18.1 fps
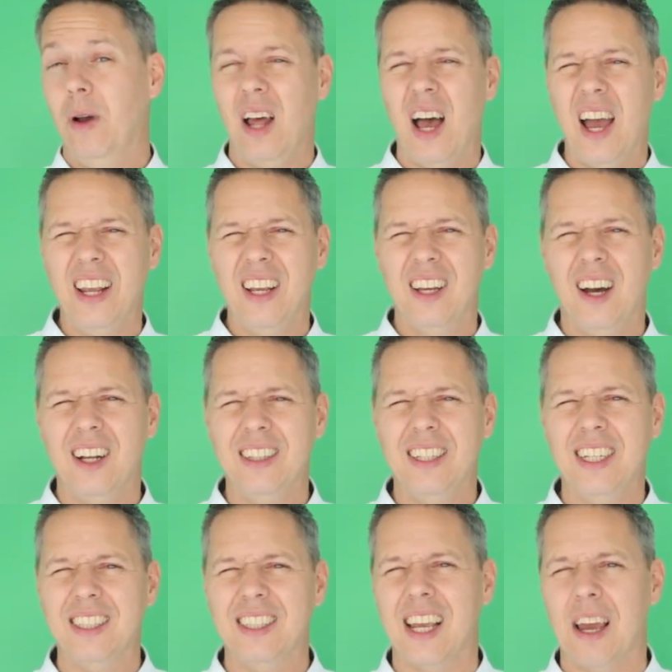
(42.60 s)
Well, I
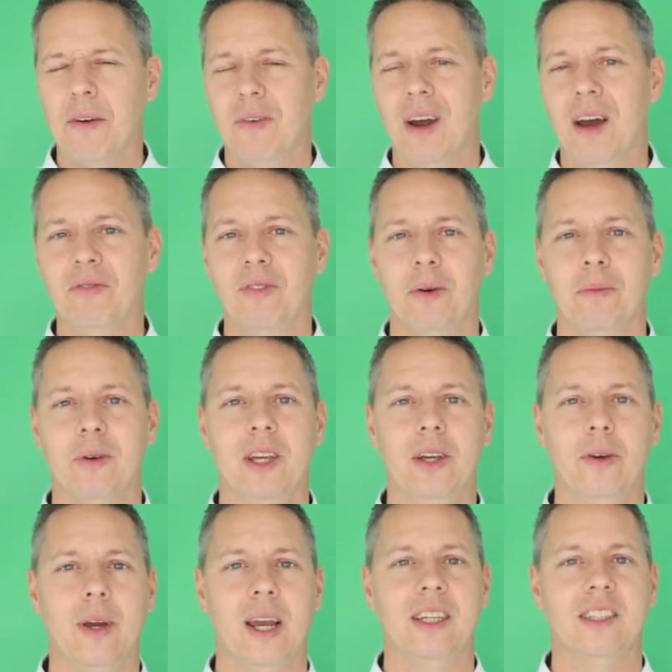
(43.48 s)
got this camera from
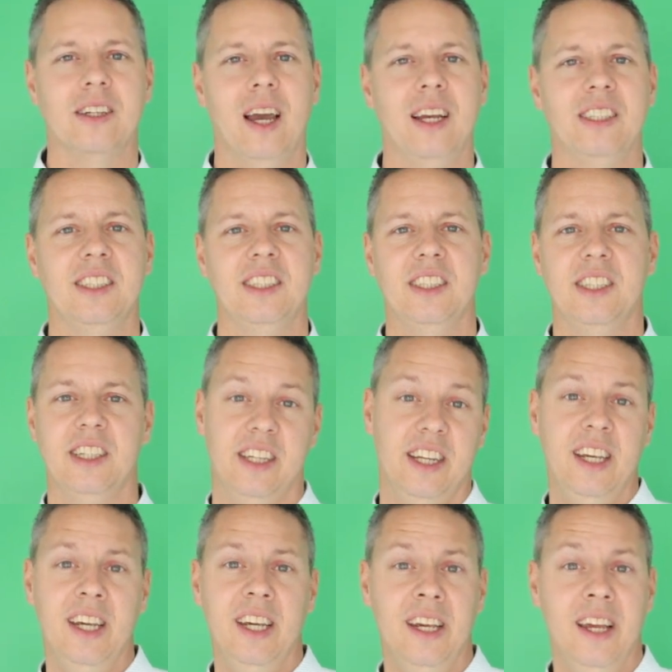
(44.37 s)

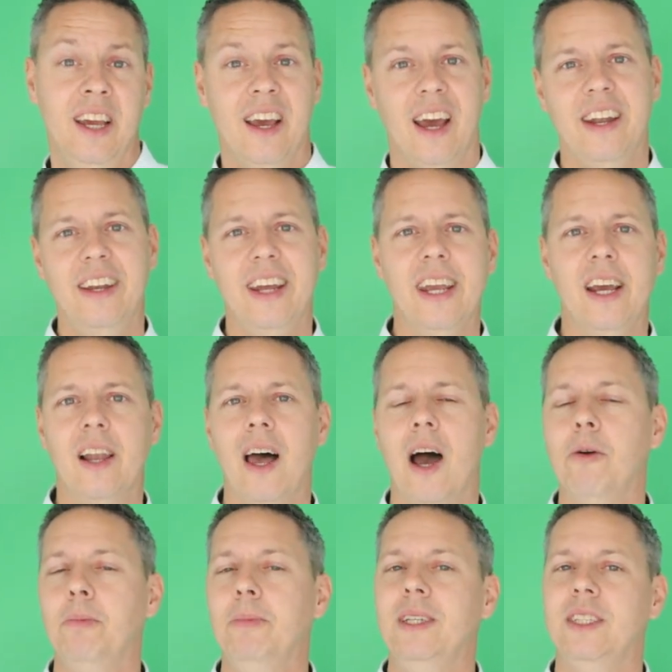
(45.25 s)
QHYCCD and they
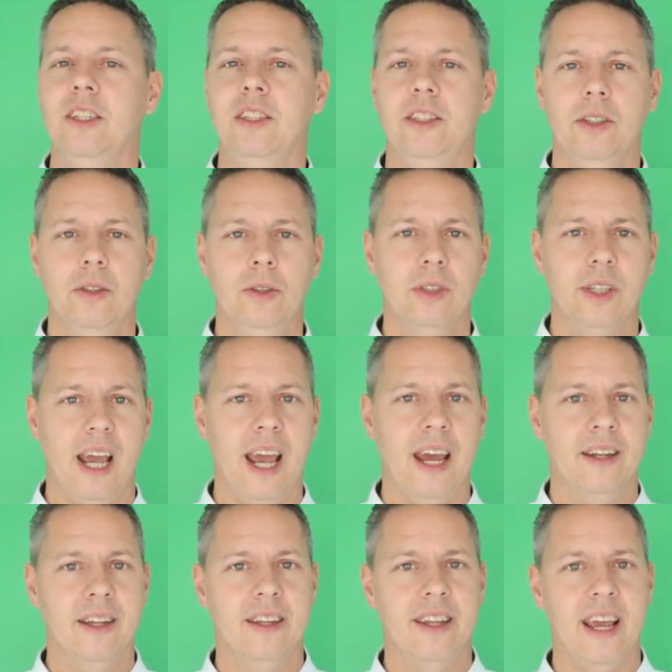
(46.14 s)
allowed me to use
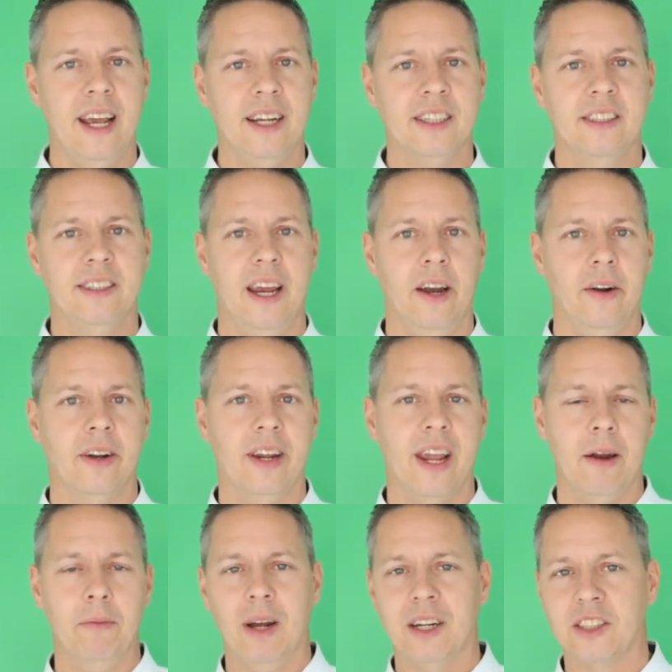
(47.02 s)
and test their
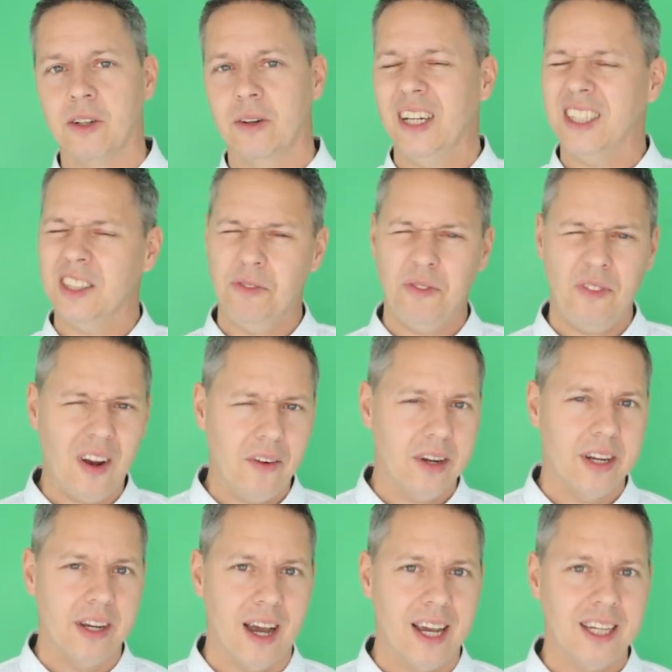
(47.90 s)
camera. So that's
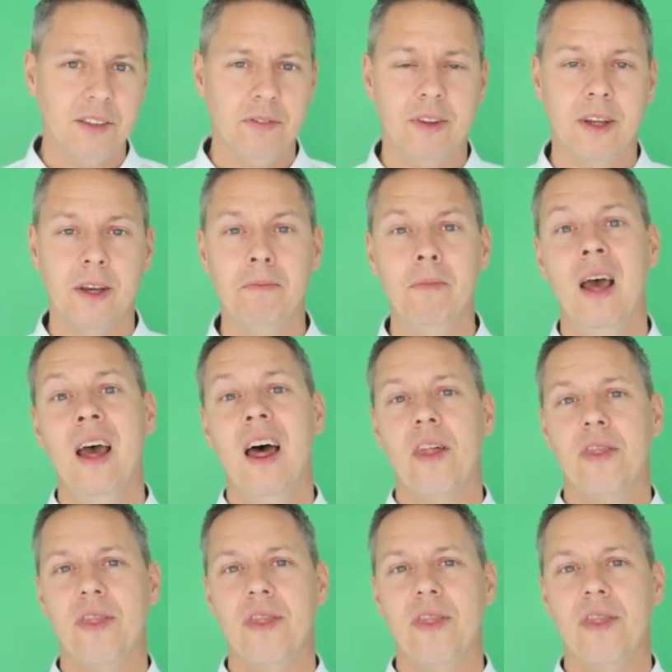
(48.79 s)
very nice of them.